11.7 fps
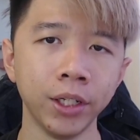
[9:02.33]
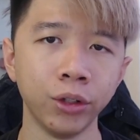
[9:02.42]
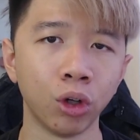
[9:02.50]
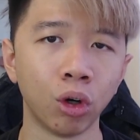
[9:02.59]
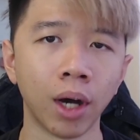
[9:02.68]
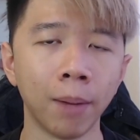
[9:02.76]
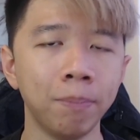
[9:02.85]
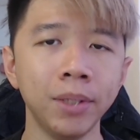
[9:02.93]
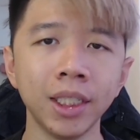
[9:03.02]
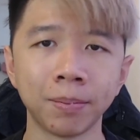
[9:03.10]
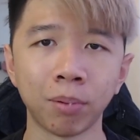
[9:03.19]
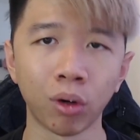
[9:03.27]
know, a
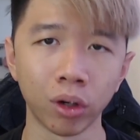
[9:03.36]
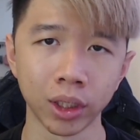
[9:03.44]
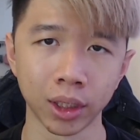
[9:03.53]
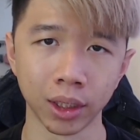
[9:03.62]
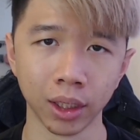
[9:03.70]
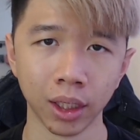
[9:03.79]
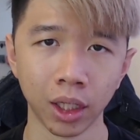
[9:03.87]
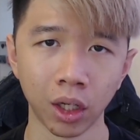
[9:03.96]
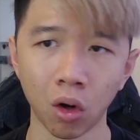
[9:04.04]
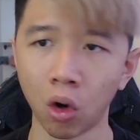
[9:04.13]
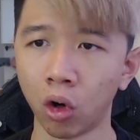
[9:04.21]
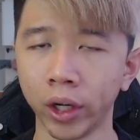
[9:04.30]
Beast Poison
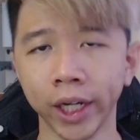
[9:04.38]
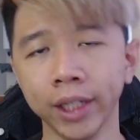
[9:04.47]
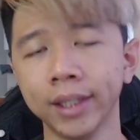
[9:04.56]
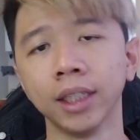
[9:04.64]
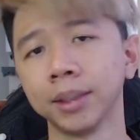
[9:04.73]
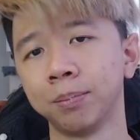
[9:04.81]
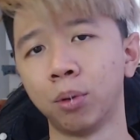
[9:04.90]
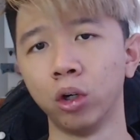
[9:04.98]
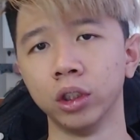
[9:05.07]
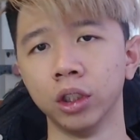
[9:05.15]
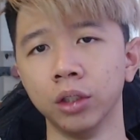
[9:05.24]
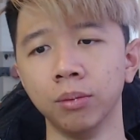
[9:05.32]
or a Dust
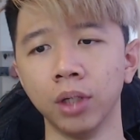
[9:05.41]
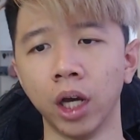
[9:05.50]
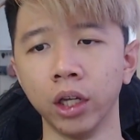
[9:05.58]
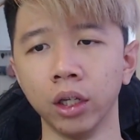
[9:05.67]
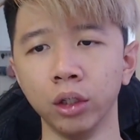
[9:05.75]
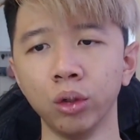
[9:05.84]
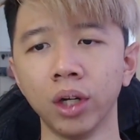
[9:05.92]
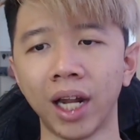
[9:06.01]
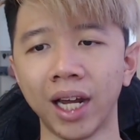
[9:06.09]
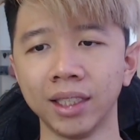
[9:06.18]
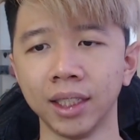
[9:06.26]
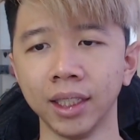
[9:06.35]
Poison,
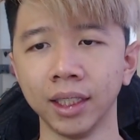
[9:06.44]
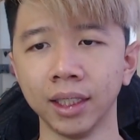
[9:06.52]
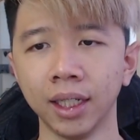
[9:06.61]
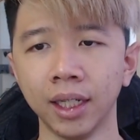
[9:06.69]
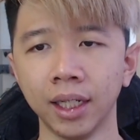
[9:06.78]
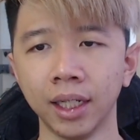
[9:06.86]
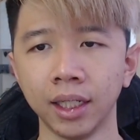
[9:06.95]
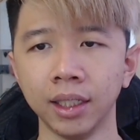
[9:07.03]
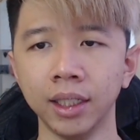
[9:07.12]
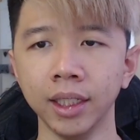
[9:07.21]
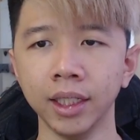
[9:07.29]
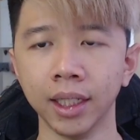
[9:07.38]
utilizing
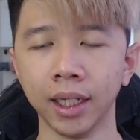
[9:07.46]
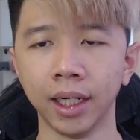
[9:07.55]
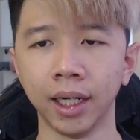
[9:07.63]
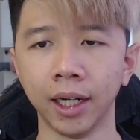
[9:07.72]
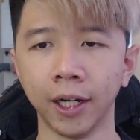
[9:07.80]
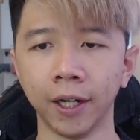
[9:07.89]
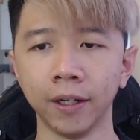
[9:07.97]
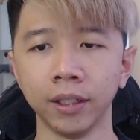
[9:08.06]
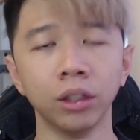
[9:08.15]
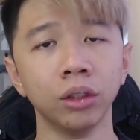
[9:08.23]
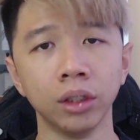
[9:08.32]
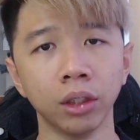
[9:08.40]

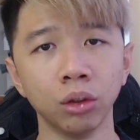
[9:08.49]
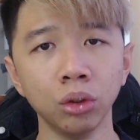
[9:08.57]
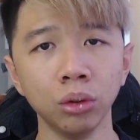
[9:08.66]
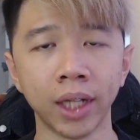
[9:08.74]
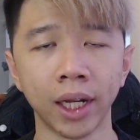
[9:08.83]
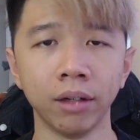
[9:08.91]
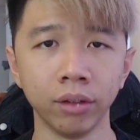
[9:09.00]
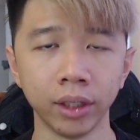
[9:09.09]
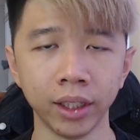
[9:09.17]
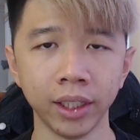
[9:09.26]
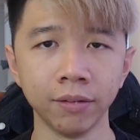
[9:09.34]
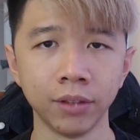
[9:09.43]
the rune that
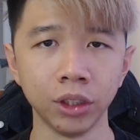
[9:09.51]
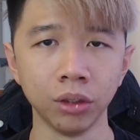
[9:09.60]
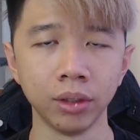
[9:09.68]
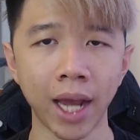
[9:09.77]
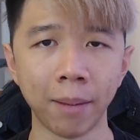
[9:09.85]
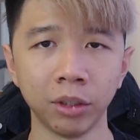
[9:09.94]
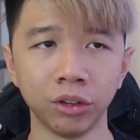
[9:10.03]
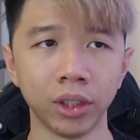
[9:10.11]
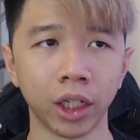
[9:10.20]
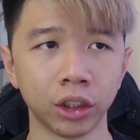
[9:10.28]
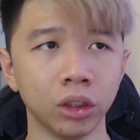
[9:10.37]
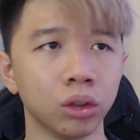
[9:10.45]
gives you damage
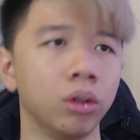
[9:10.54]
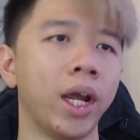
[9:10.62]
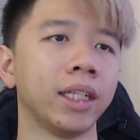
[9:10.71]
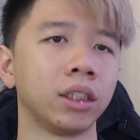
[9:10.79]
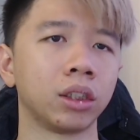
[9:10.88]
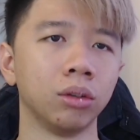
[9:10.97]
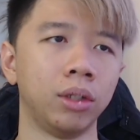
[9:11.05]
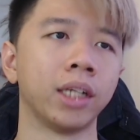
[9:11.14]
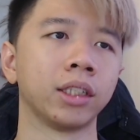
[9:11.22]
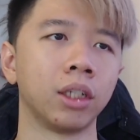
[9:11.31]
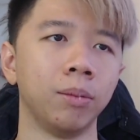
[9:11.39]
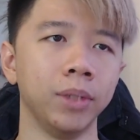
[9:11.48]
reduction. So that's
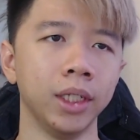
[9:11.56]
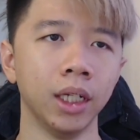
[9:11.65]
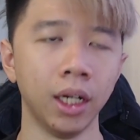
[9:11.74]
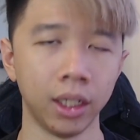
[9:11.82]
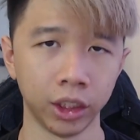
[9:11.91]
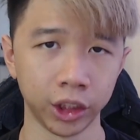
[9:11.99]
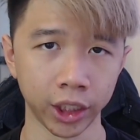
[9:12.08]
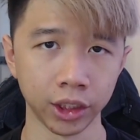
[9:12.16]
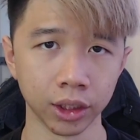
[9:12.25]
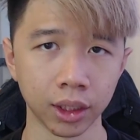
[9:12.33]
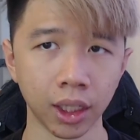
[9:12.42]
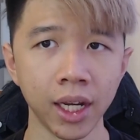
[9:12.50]
going to be the
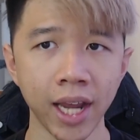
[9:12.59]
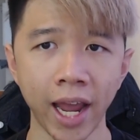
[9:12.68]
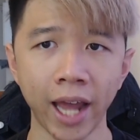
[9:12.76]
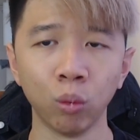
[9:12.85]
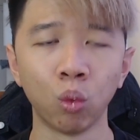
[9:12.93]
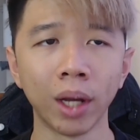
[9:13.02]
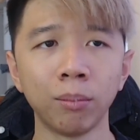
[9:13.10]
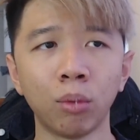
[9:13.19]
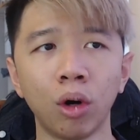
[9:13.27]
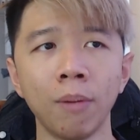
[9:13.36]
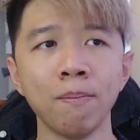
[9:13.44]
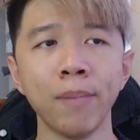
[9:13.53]
changes. And one
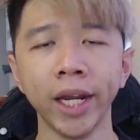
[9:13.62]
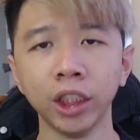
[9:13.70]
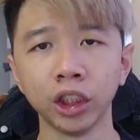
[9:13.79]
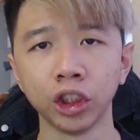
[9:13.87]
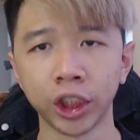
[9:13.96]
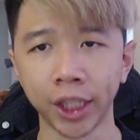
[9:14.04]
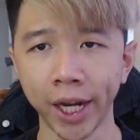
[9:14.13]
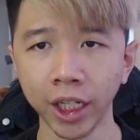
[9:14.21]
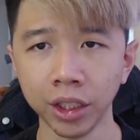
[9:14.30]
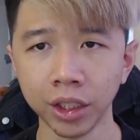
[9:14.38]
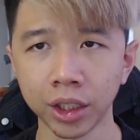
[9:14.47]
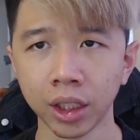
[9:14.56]
more major
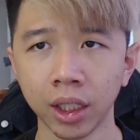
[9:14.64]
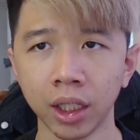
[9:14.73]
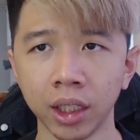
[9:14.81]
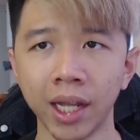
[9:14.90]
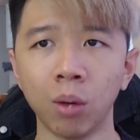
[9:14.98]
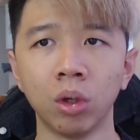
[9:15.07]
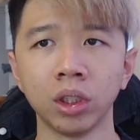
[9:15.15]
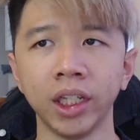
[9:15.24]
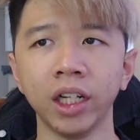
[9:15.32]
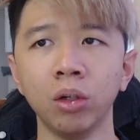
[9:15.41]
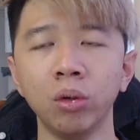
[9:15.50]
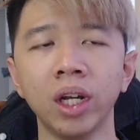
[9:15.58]
change that was
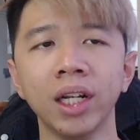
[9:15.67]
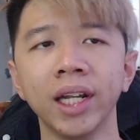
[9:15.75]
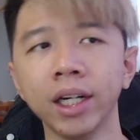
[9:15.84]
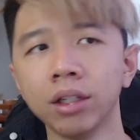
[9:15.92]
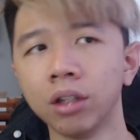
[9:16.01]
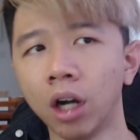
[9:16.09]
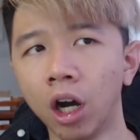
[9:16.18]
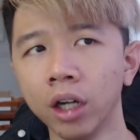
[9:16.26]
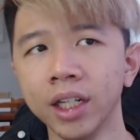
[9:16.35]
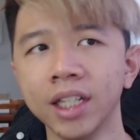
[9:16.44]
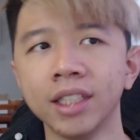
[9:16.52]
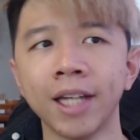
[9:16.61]
included later on
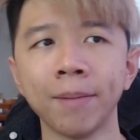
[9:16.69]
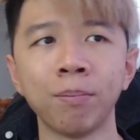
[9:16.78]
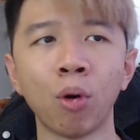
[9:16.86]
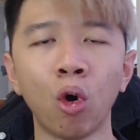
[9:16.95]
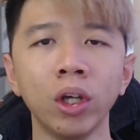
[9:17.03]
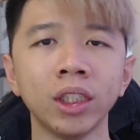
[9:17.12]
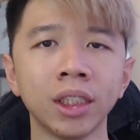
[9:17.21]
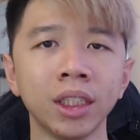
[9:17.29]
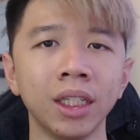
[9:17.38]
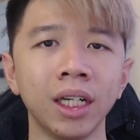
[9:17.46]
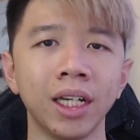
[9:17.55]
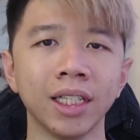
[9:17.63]
is that poison
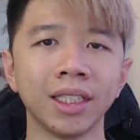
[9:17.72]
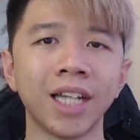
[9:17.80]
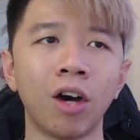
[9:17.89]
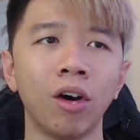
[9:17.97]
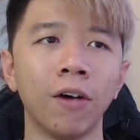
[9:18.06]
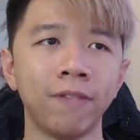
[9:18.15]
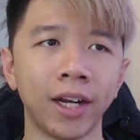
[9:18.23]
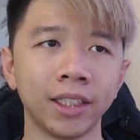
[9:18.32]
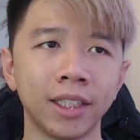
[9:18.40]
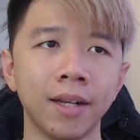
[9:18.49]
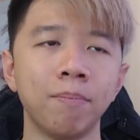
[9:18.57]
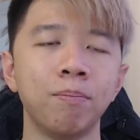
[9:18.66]
is now
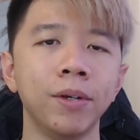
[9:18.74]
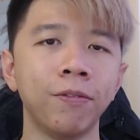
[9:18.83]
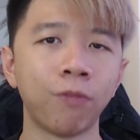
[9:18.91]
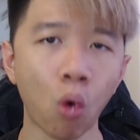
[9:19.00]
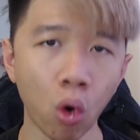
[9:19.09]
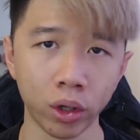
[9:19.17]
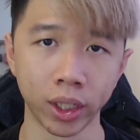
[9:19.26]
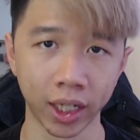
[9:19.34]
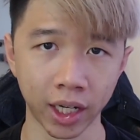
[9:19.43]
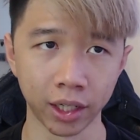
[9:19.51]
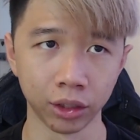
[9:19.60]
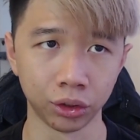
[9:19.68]
affected before the
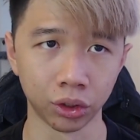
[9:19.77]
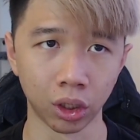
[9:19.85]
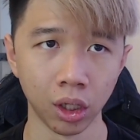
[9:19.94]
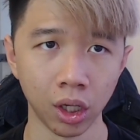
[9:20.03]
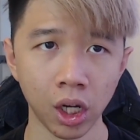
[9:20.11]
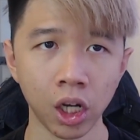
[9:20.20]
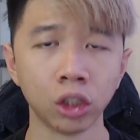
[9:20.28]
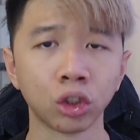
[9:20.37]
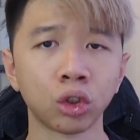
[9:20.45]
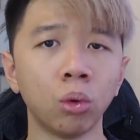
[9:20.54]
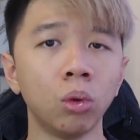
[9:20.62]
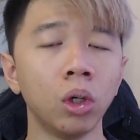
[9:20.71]
card draw.
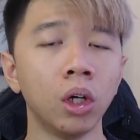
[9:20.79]
So